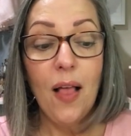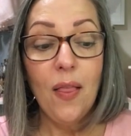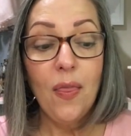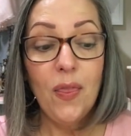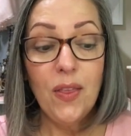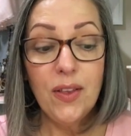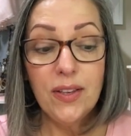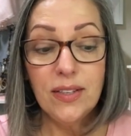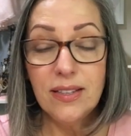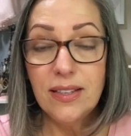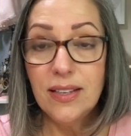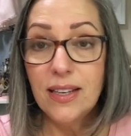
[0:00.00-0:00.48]

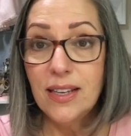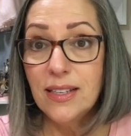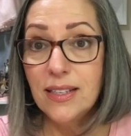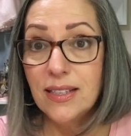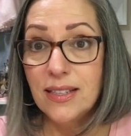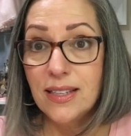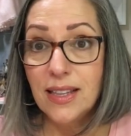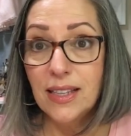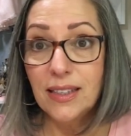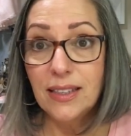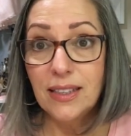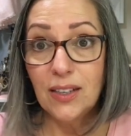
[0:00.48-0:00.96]
this
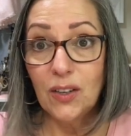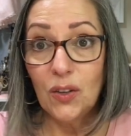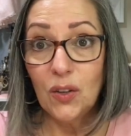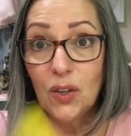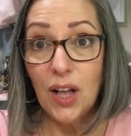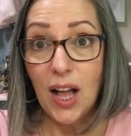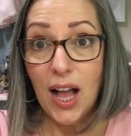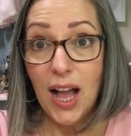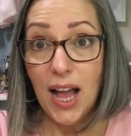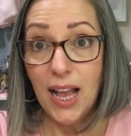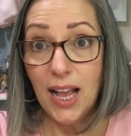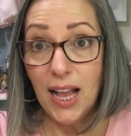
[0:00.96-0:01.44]
is the little
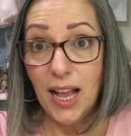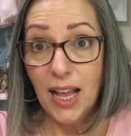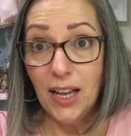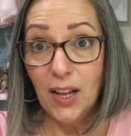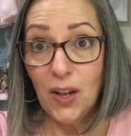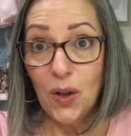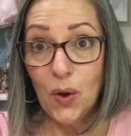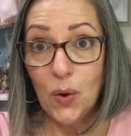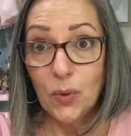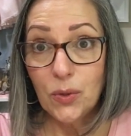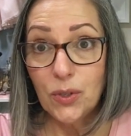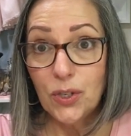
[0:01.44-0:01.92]
guy I
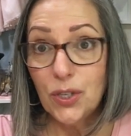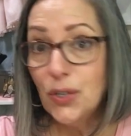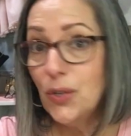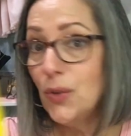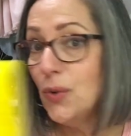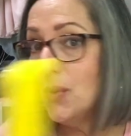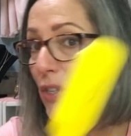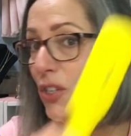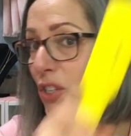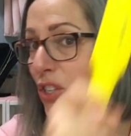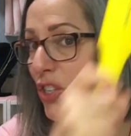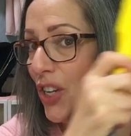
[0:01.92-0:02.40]
go to